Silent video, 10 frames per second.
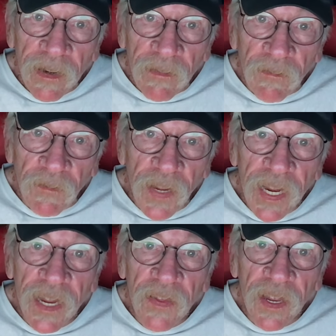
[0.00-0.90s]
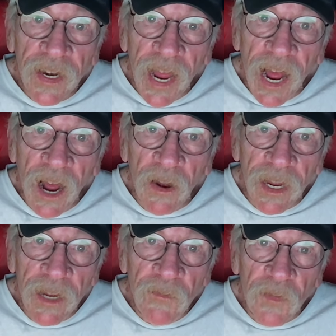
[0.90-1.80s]
via the now
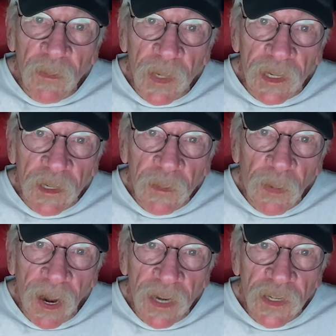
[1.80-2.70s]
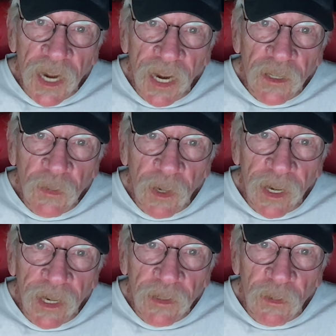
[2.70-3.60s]
infamous Project
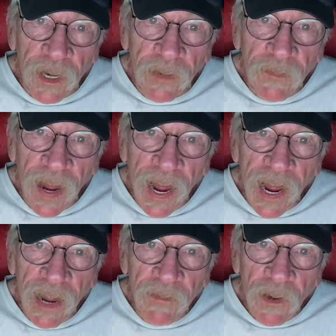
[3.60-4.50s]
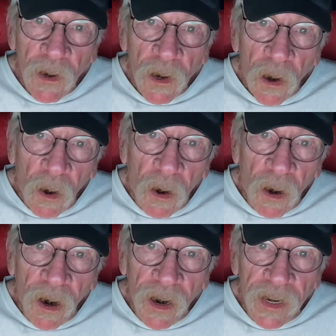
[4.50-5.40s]
2025
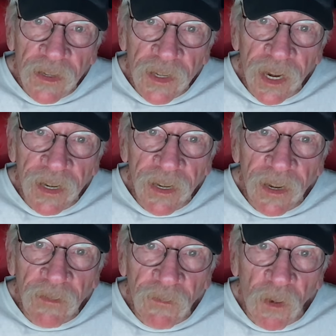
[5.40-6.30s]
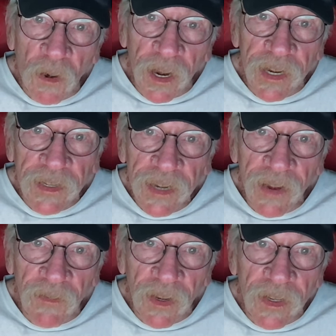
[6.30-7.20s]
or Agenda
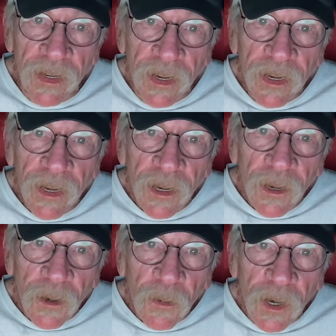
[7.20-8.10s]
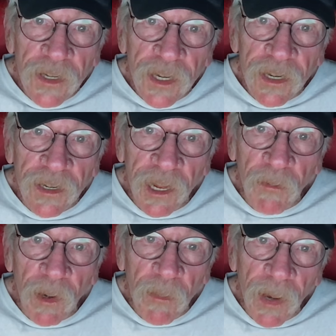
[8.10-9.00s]
47, which is the
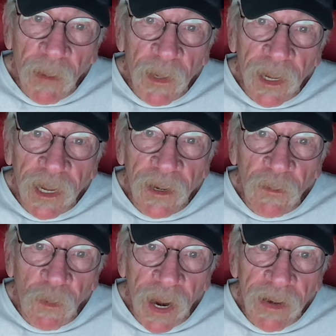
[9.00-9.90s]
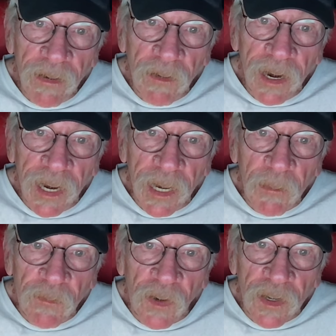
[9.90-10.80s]
Republican wet
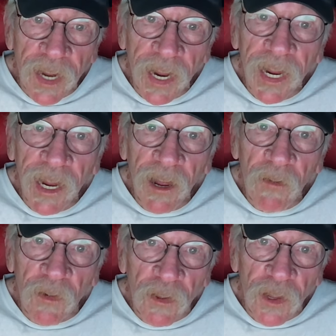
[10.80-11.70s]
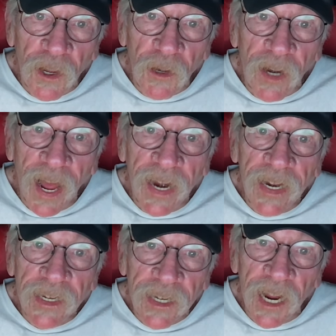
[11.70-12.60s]
dream for taking over the
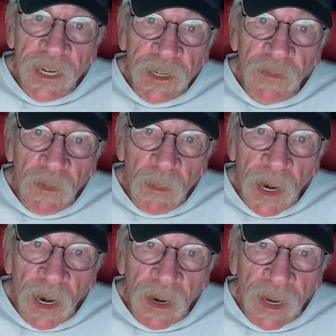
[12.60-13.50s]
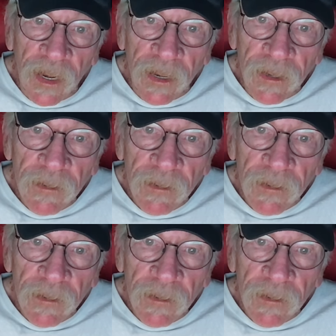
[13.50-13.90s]
United States of America.